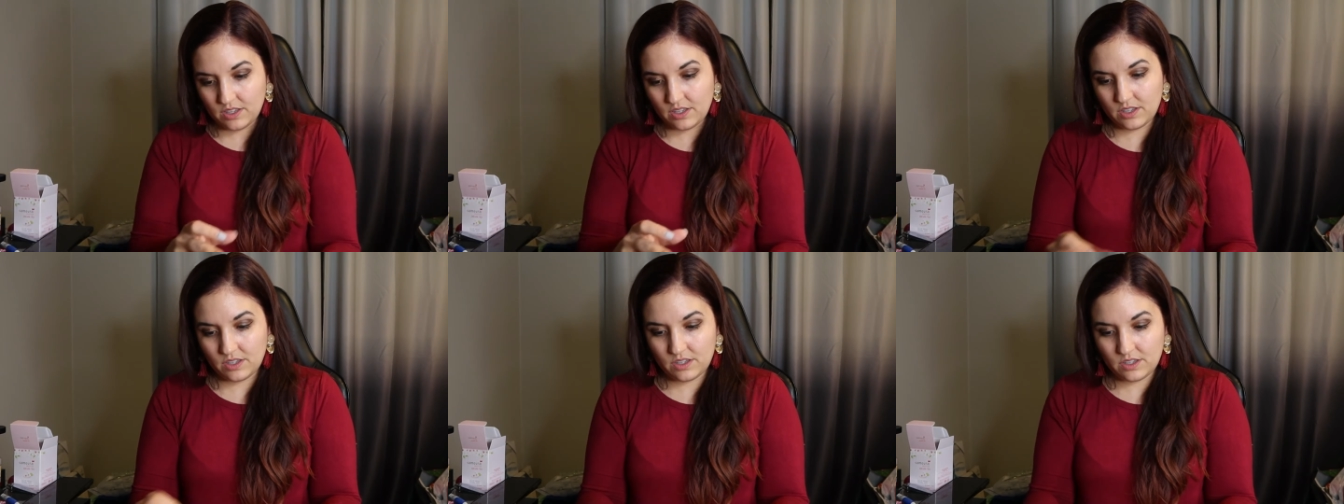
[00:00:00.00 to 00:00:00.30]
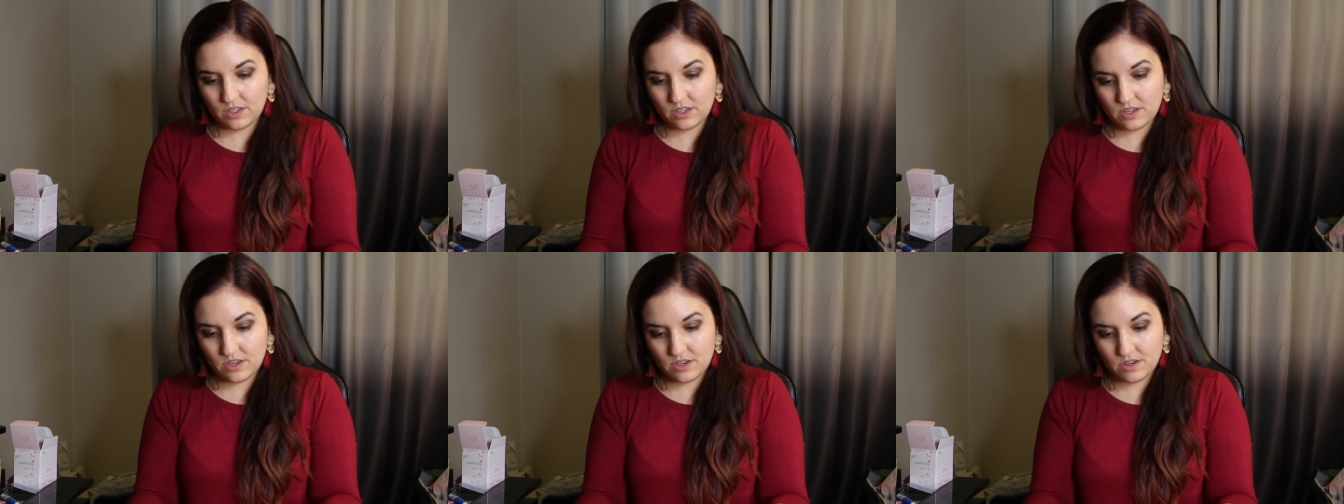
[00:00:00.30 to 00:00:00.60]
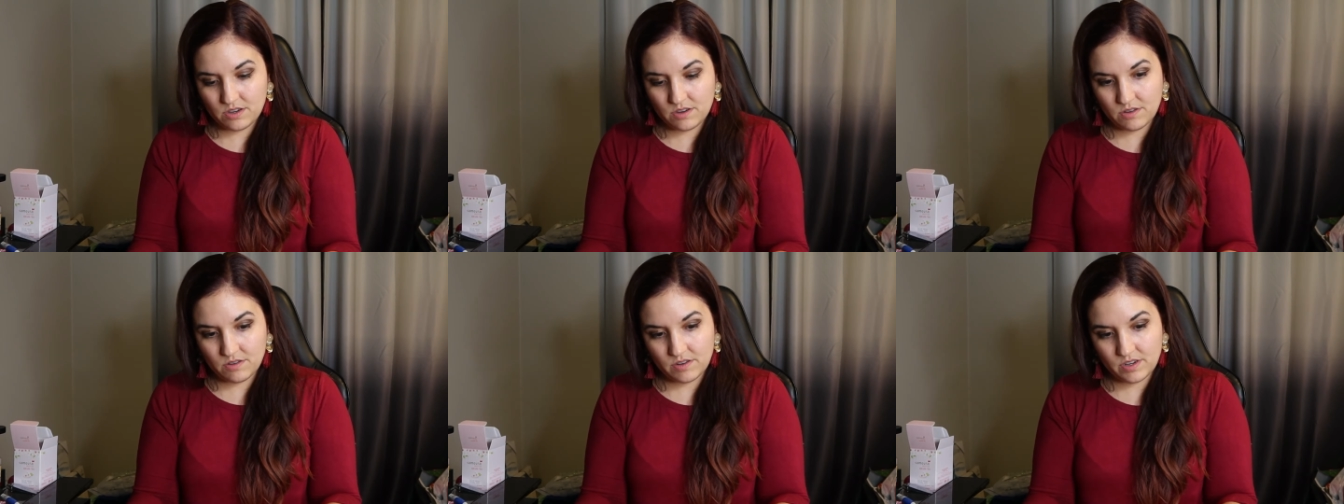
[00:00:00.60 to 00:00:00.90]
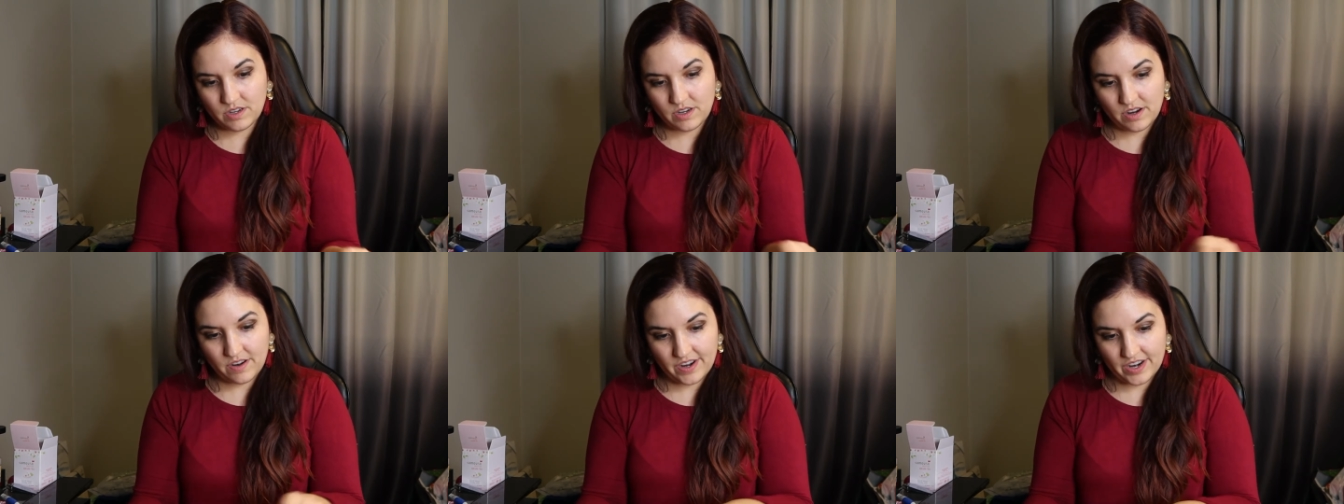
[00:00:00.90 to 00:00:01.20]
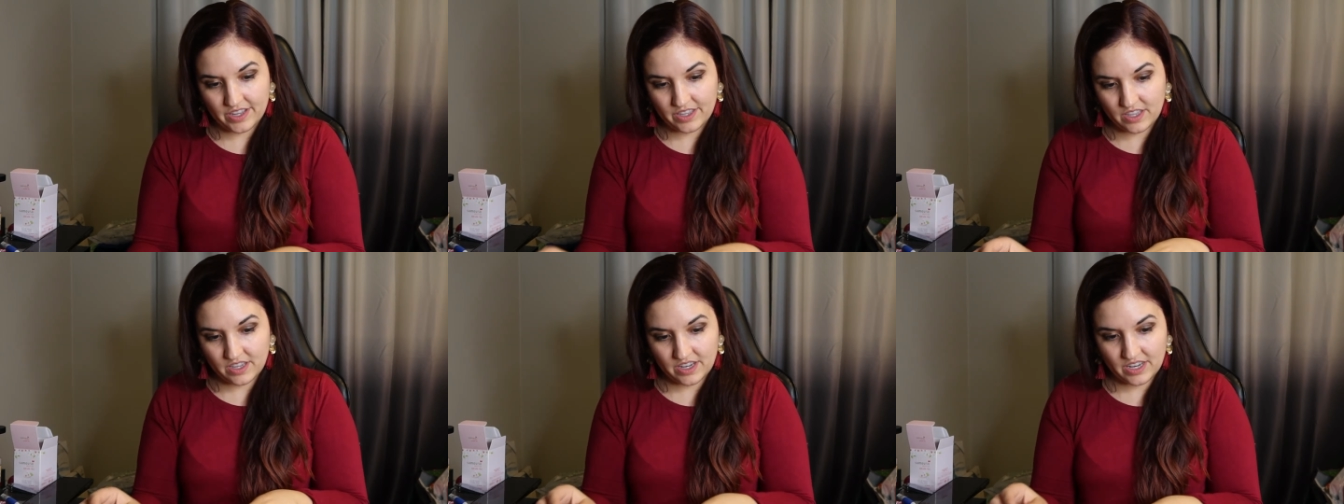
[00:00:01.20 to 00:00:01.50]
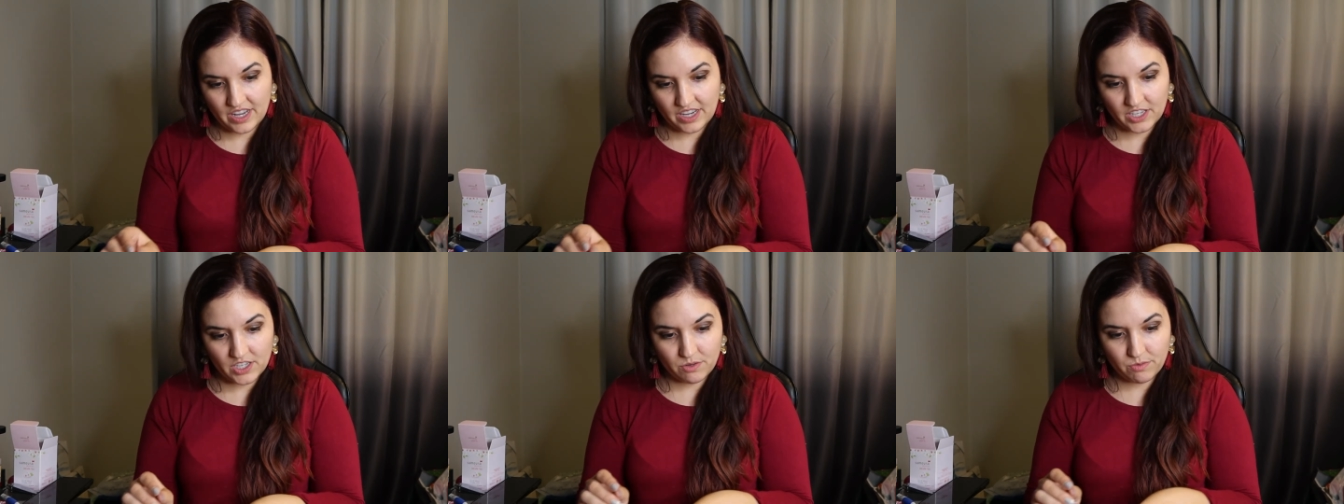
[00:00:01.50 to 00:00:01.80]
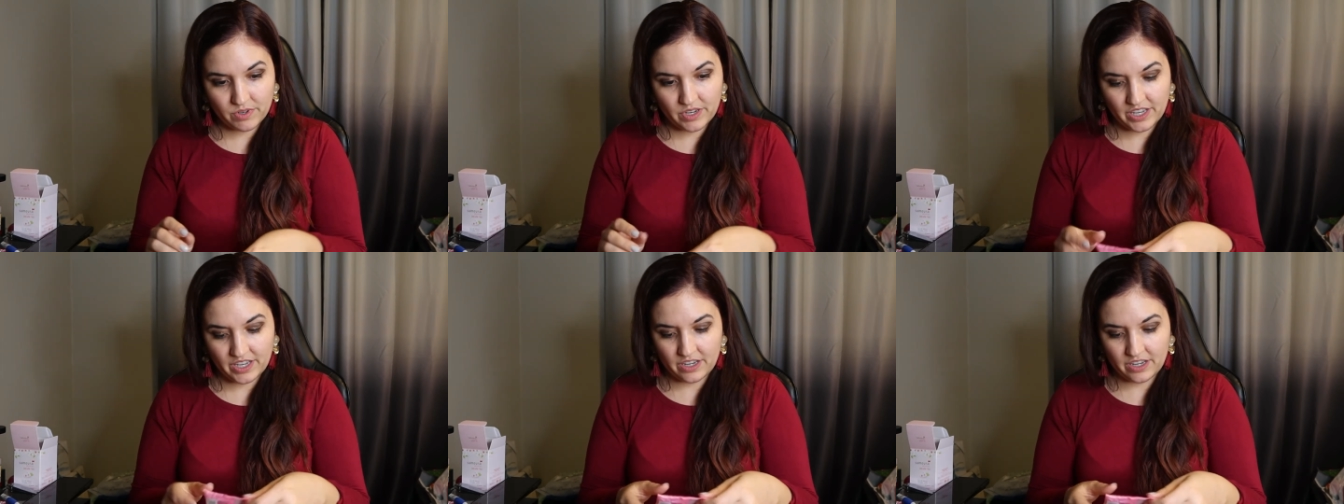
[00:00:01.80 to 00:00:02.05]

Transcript: So, all right, the next one